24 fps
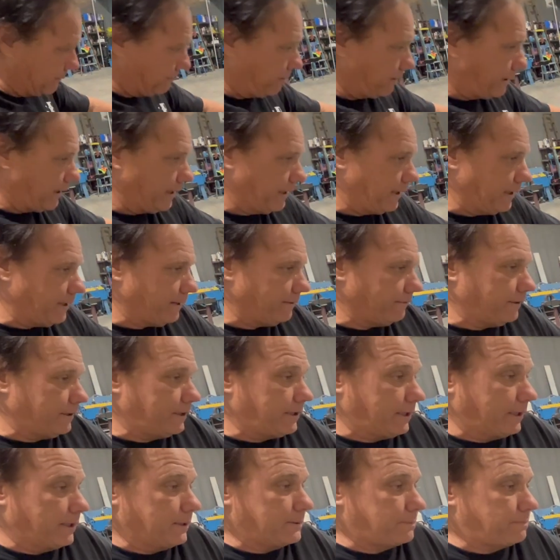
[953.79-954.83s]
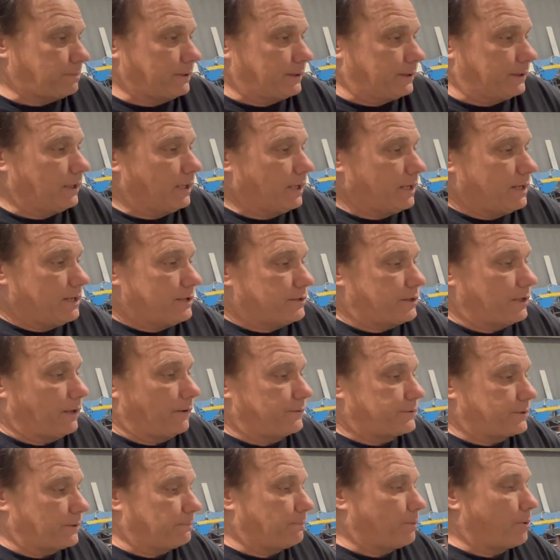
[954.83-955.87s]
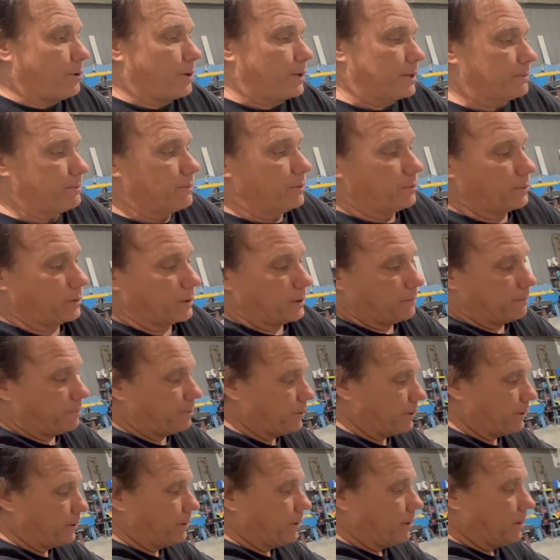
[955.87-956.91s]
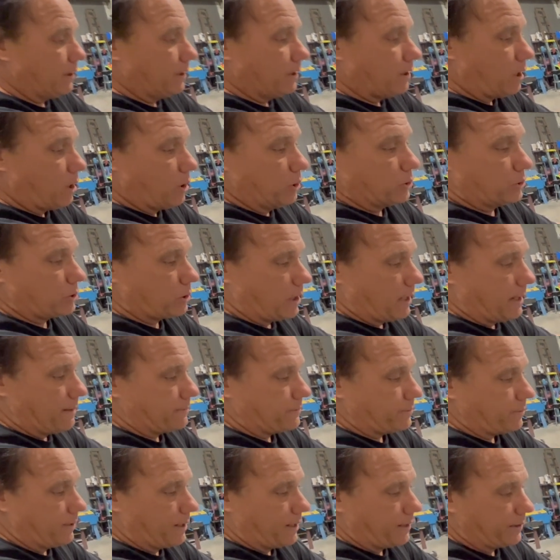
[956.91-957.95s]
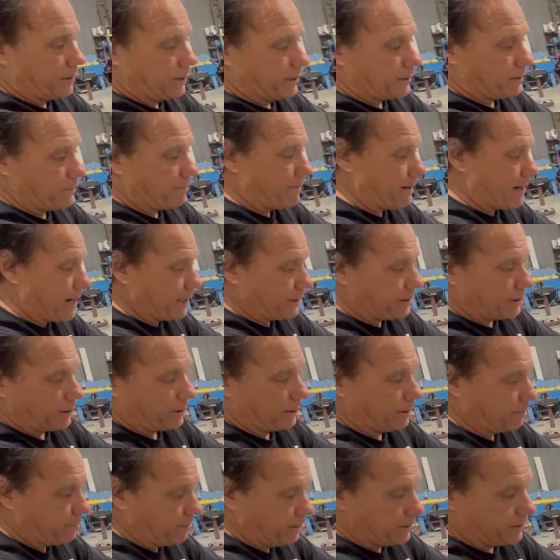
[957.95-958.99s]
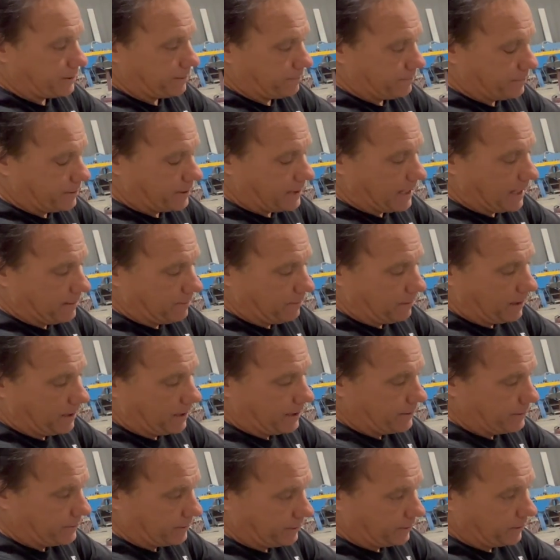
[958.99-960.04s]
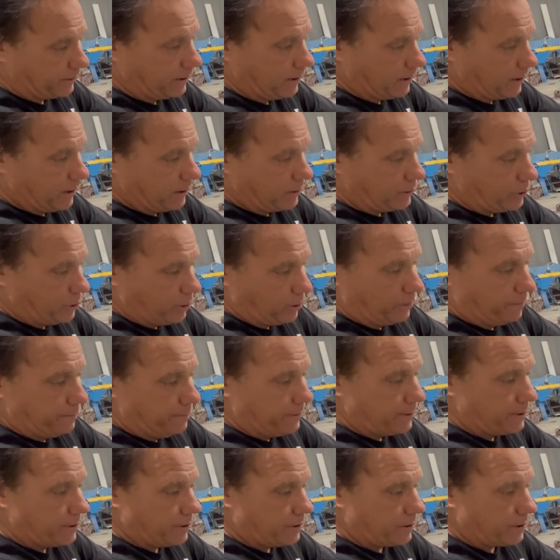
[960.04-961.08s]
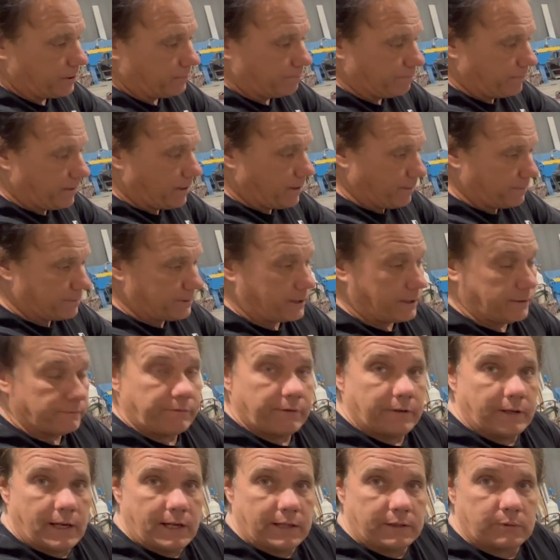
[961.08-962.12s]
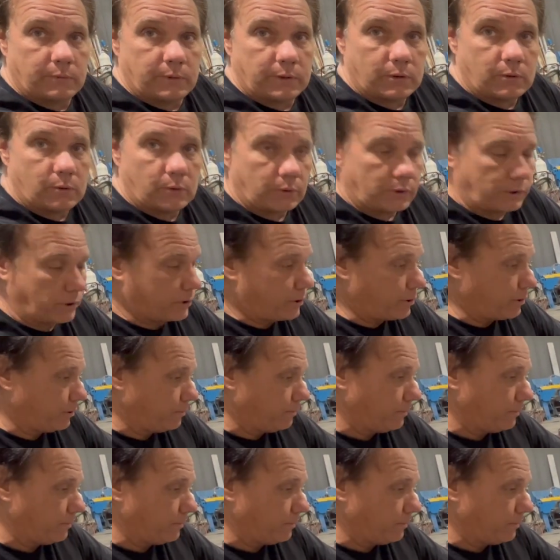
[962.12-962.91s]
plate and everything. It's pretty self-supporting, but we're going to put hose clamps around it at the back. You're going to put some stabilizer tubes to help stiffen that 3/4 tube